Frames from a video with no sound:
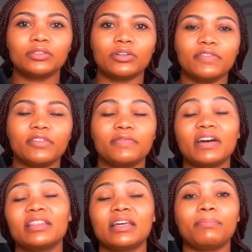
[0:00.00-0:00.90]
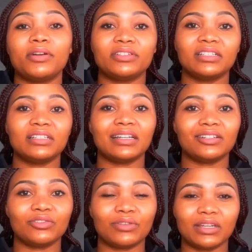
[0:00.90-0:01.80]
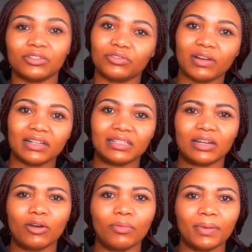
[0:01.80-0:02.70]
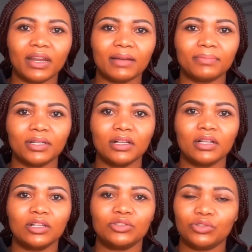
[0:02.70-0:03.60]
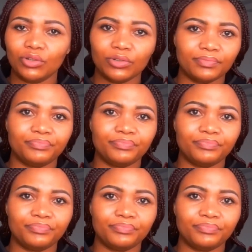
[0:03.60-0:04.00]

So if you find that person that you can trust and open up to,